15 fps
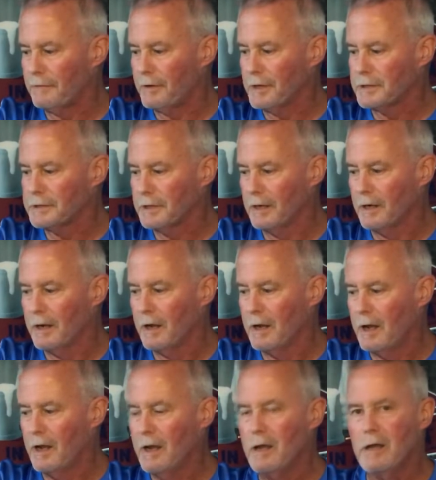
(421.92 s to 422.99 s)
direction,
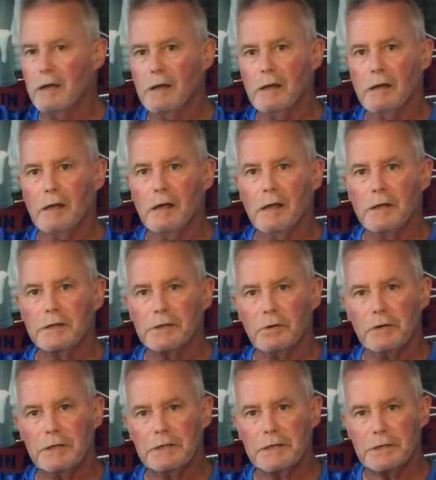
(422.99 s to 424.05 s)

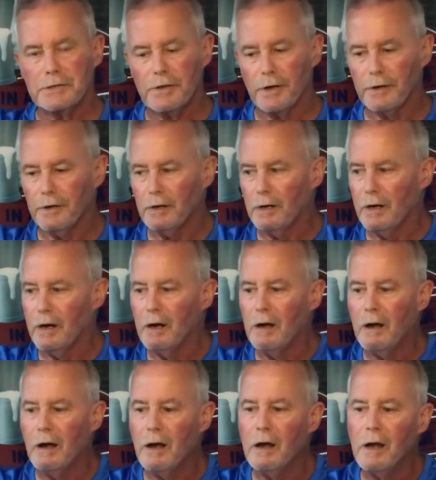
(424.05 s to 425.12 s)
squeeze the trigger,
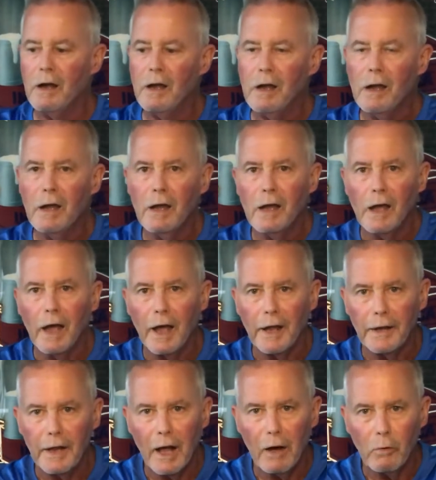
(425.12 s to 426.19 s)

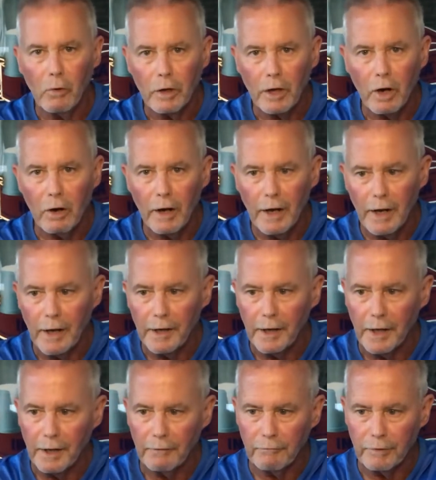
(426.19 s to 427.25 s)
and now we'll go ahead
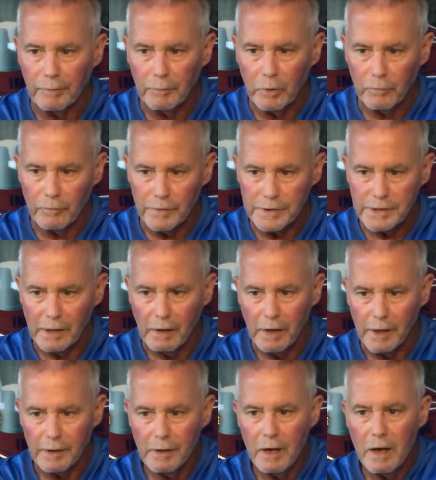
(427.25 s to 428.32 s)
and remove the
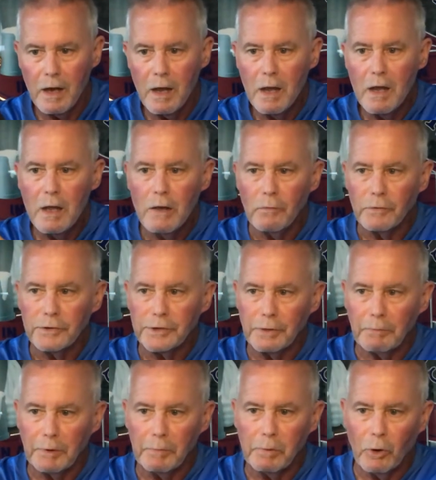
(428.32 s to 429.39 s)
slide. We'll
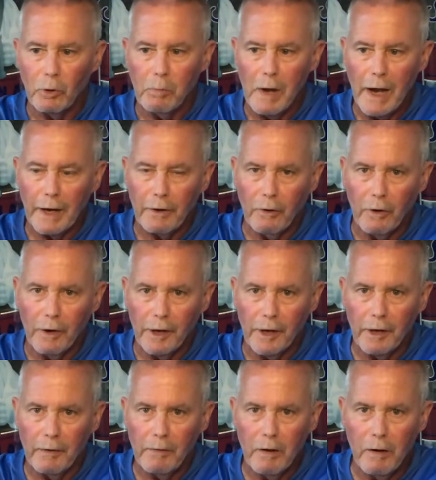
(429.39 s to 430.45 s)
simply pull back on
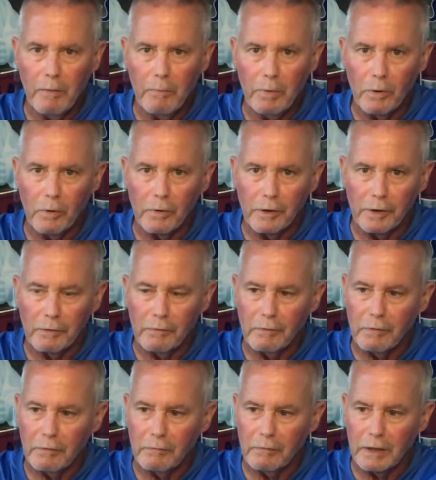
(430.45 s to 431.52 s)
it, pull the
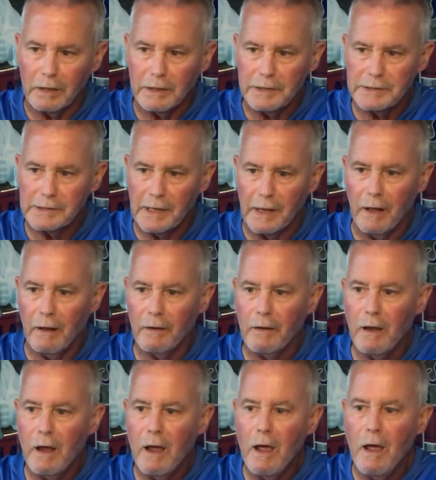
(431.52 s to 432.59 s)
release
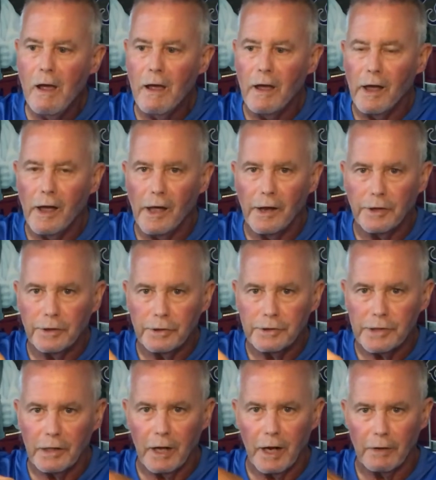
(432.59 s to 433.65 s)
down, and your
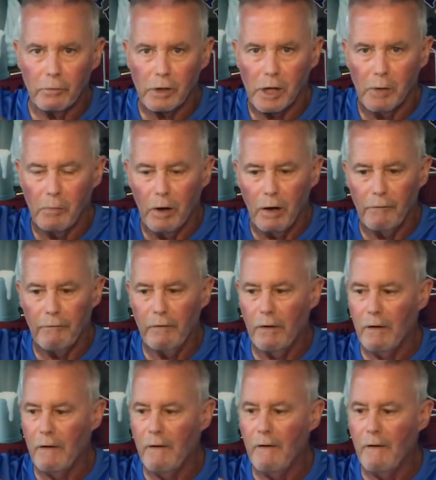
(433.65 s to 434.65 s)
slide will come off.